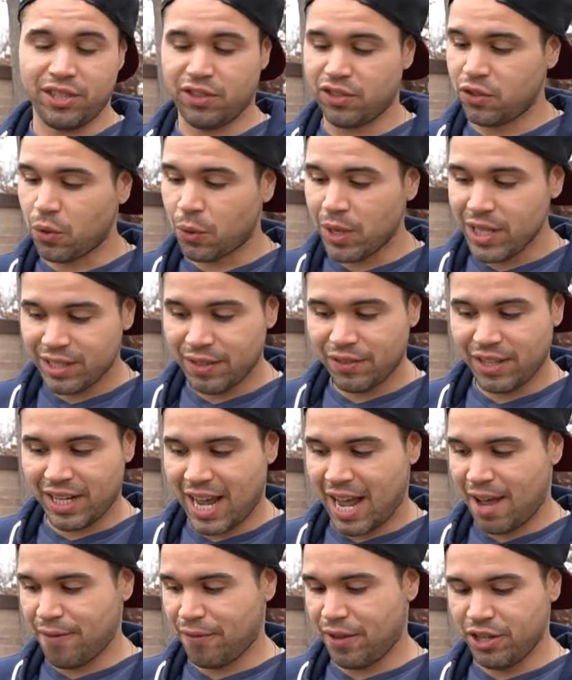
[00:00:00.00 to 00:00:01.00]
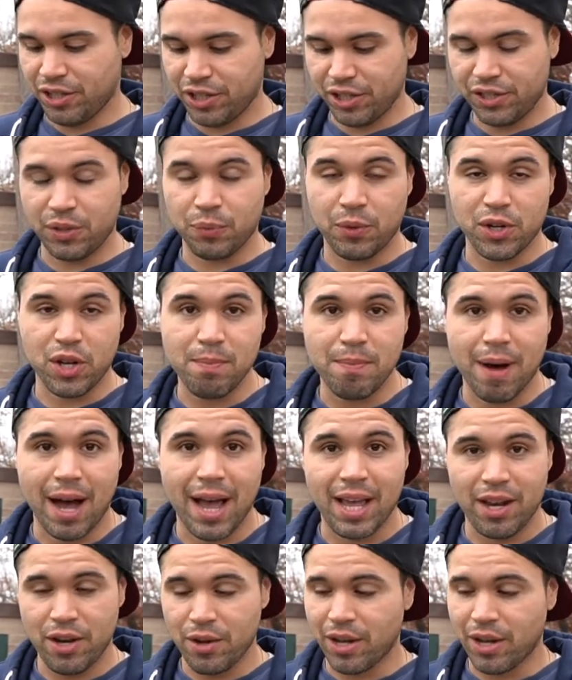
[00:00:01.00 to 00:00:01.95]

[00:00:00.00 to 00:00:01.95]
It's 27.5 inches, and when you buy it,